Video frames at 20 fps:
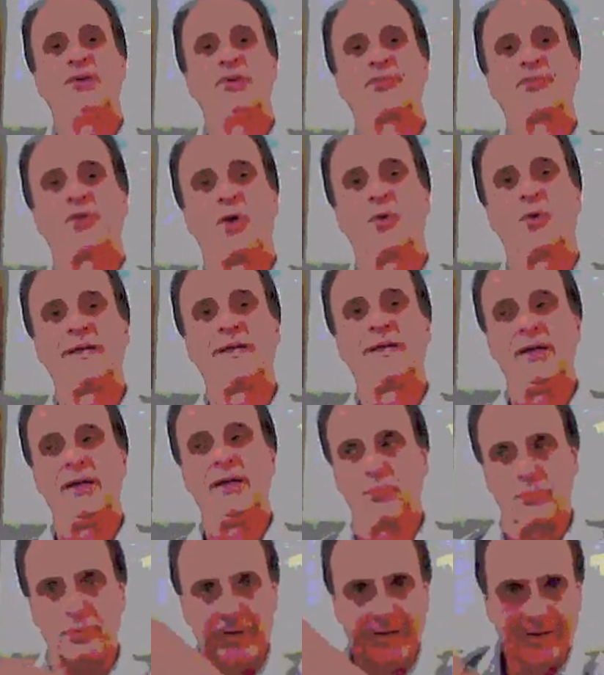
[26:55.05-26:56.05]
So get
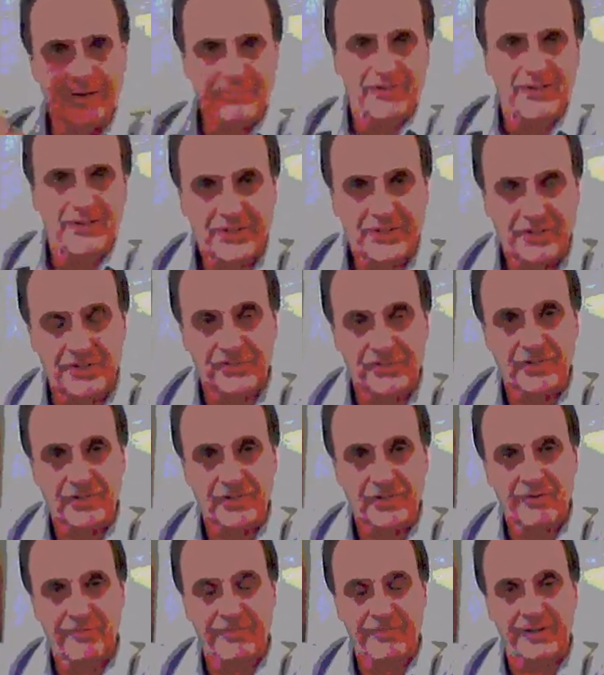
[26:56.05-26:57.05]
rid of this
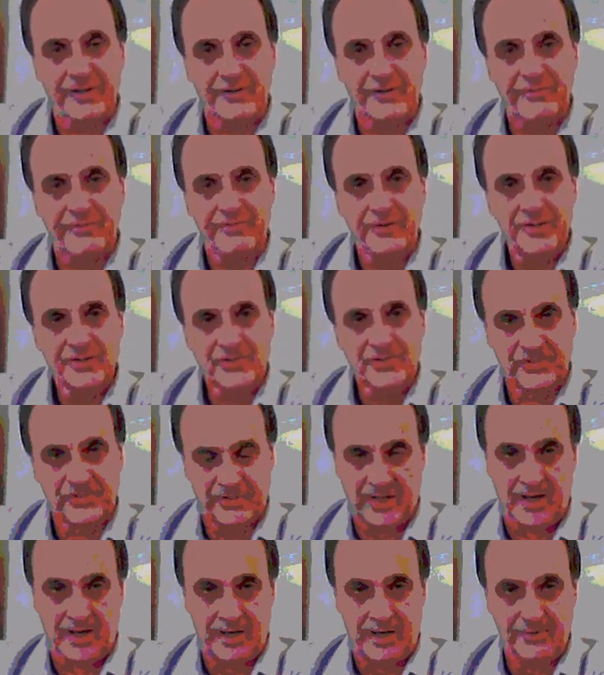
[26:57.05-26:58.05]
conservative
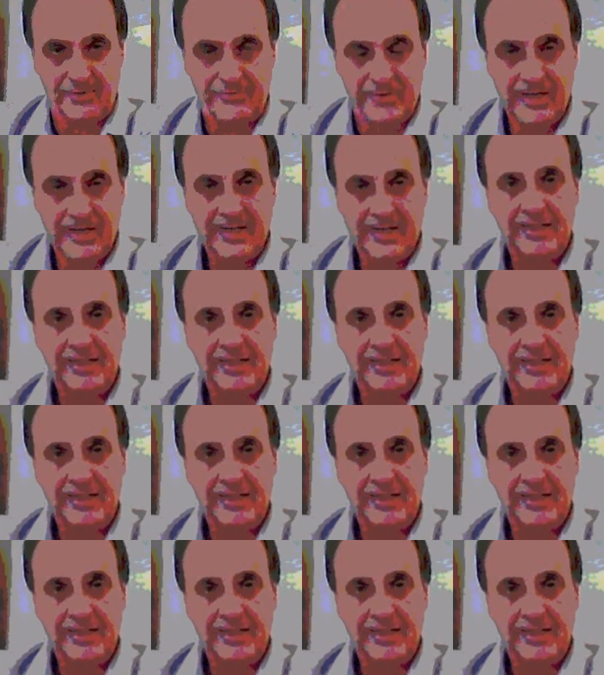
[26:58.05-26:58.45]
stuff.